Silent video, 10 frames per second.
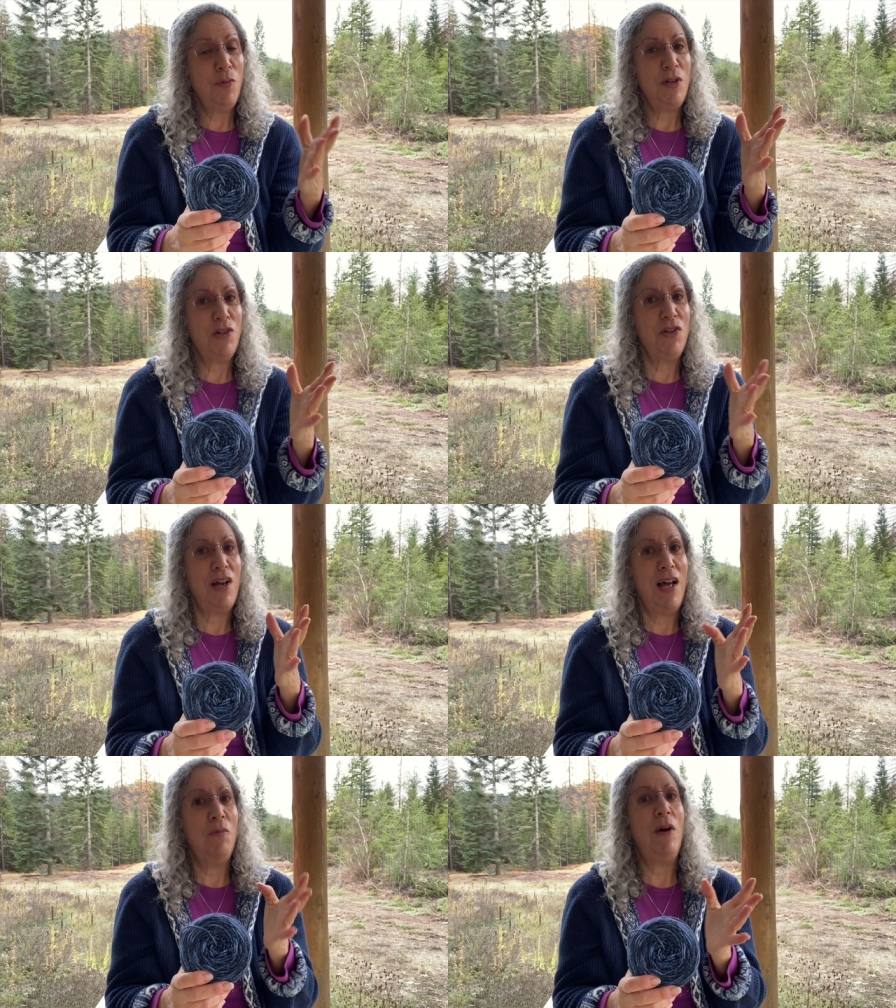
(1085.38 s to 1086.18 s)
wish
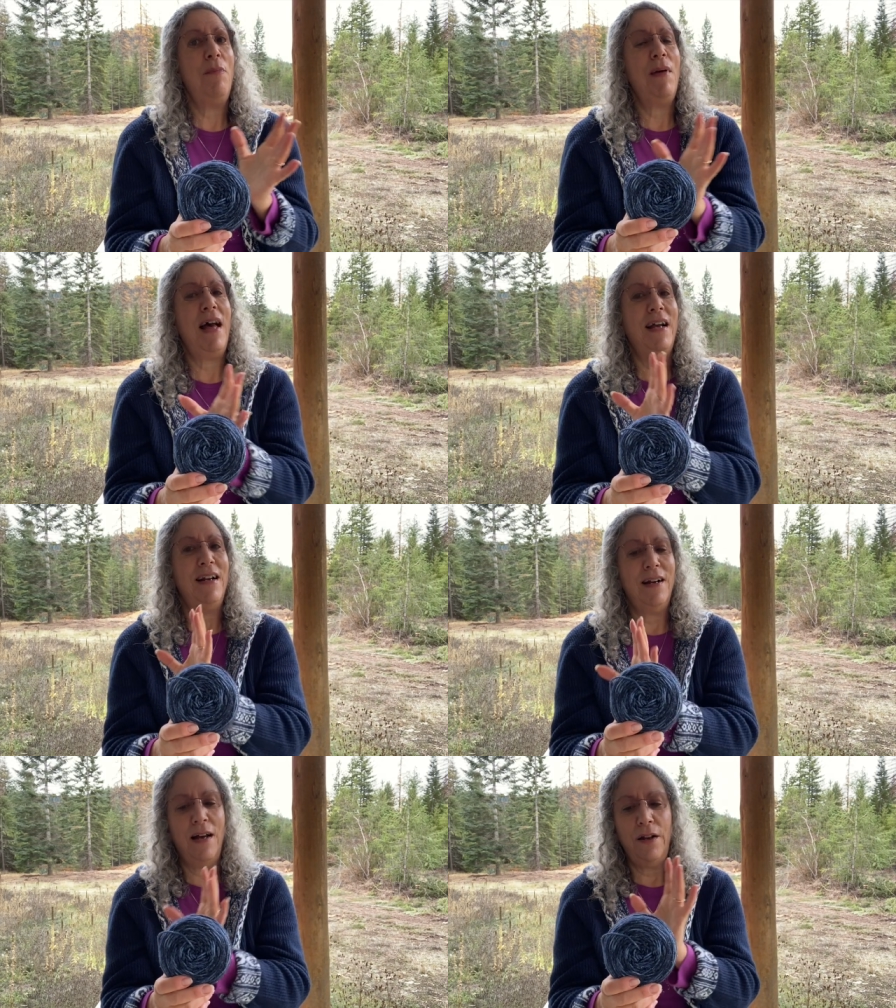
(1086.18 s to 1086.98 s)
I went back
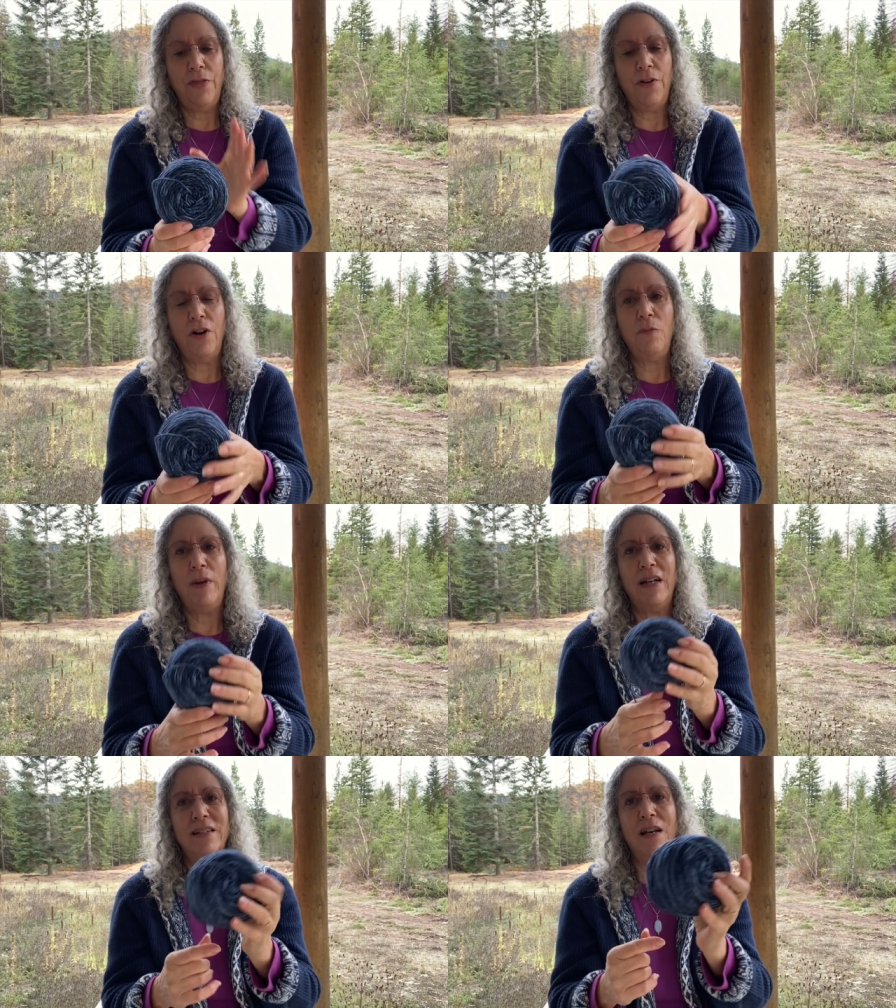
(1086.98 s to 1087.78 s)
and got a third
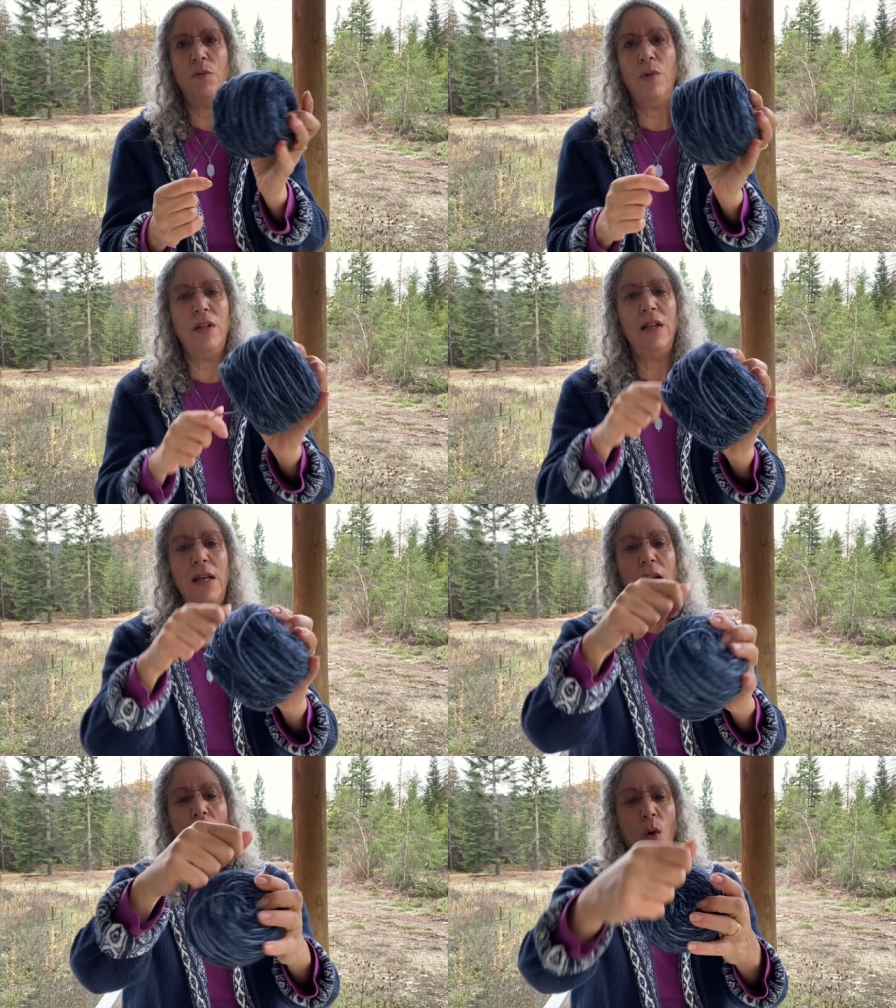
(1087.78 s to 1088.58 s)
because I
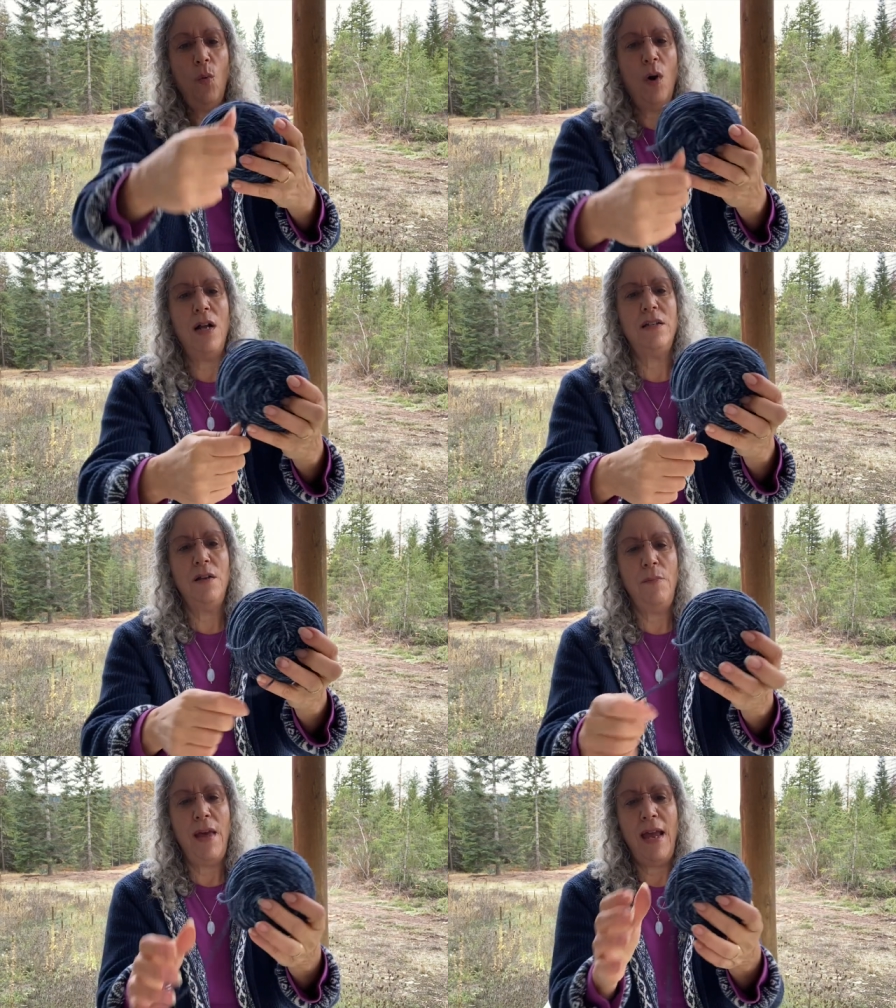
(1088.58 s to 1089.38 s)
really want to
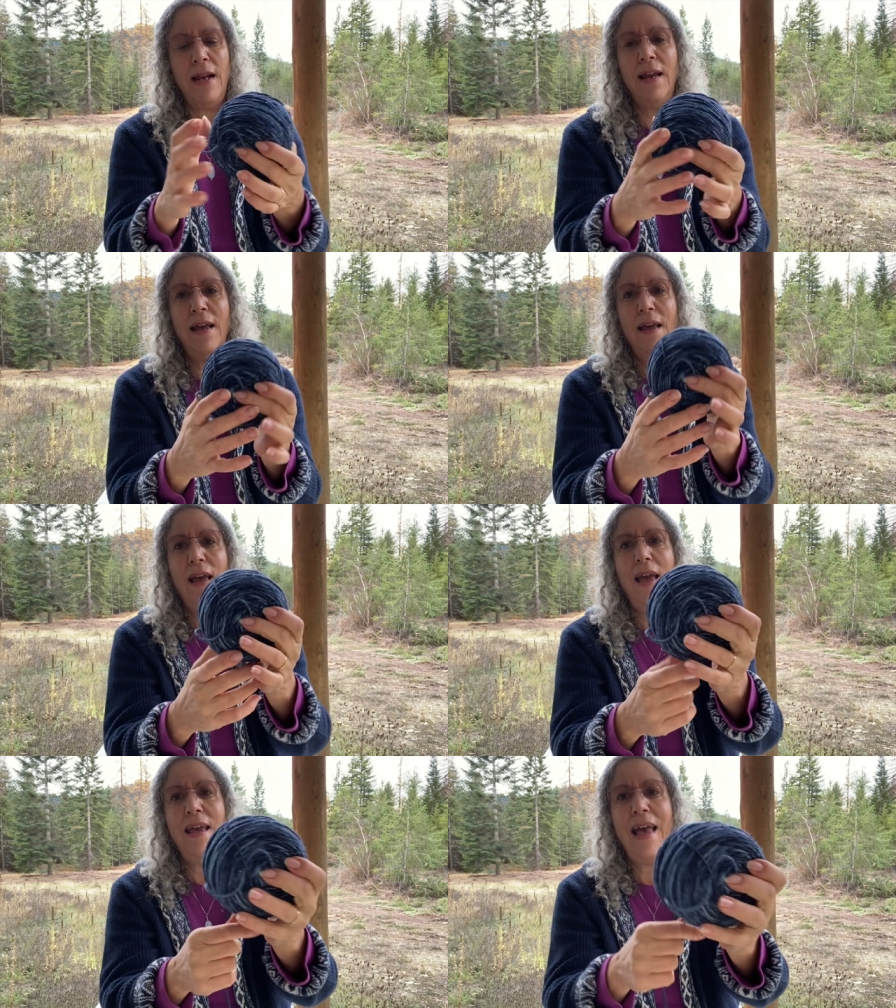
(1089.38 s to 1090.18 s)
make
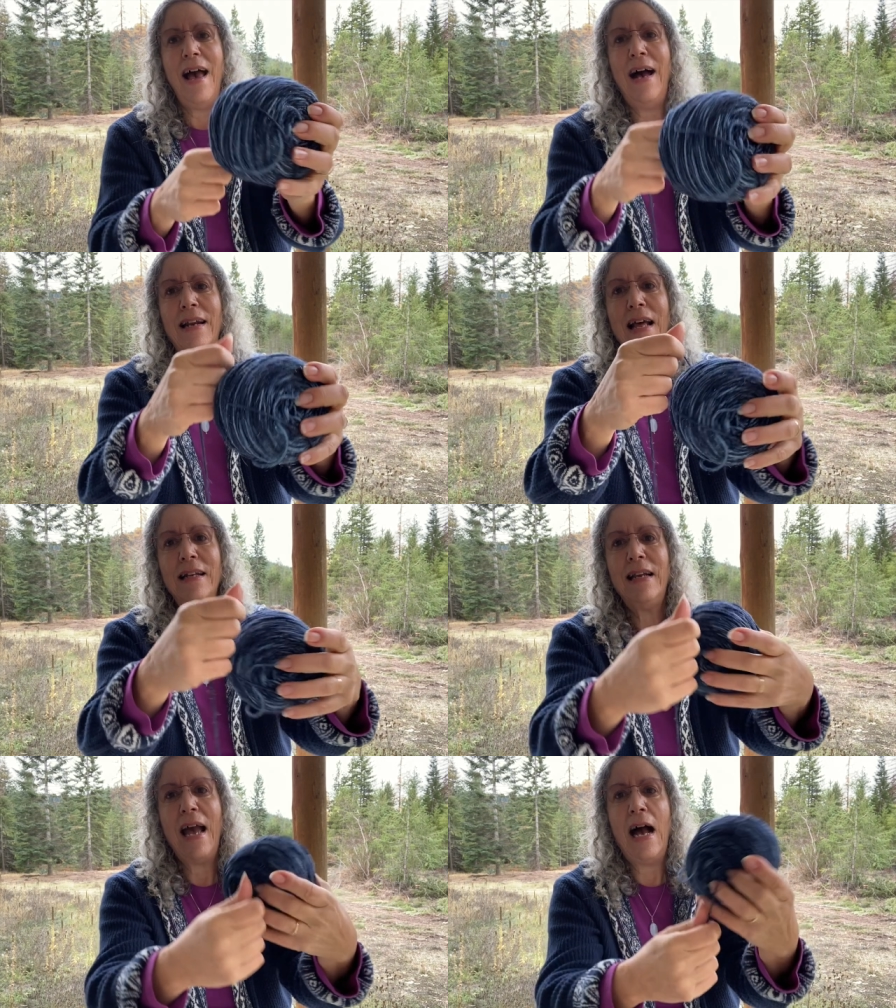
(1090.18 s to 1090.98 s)
a hat
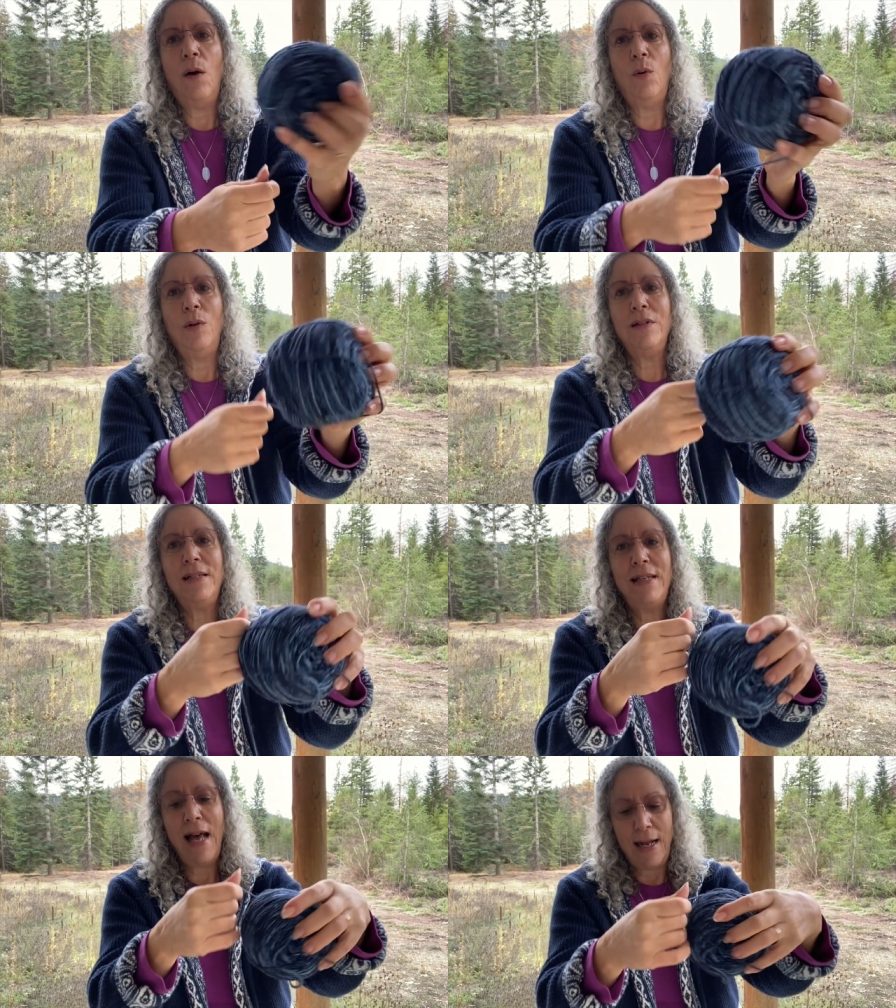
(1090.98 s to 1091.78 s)
and cowl
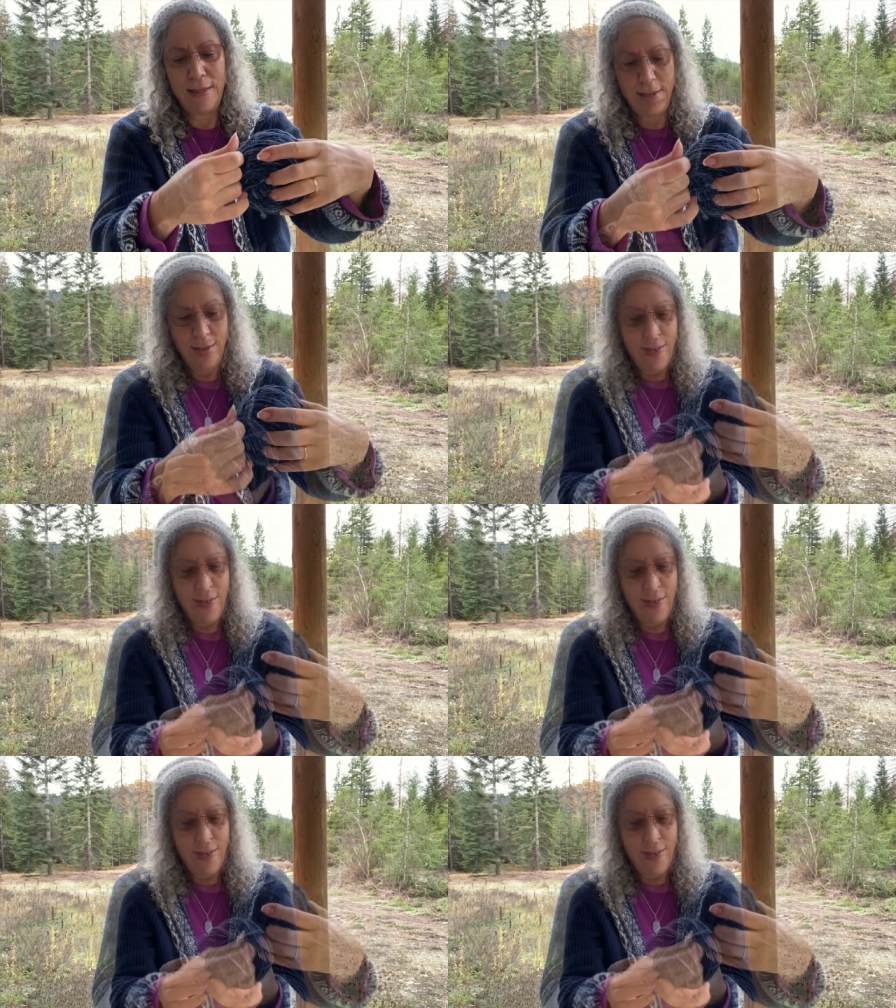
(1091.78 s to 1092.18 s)
set.